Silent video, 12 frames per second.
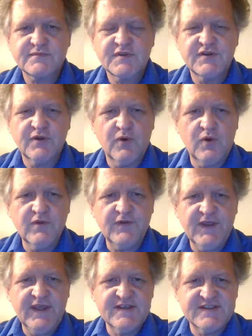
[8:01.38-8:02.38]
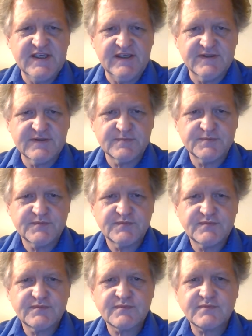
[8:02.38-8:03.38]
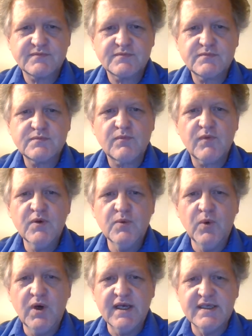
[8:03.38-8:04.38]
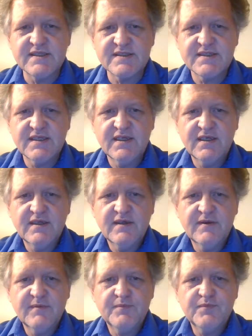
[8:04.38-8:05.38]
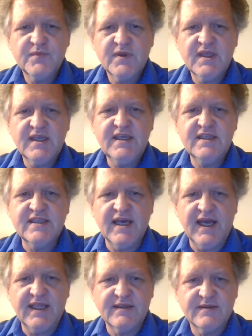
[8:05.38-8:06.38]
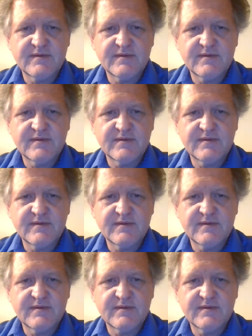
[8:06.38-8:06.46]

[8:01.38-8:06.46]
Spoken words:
So the only thing he sees was eton.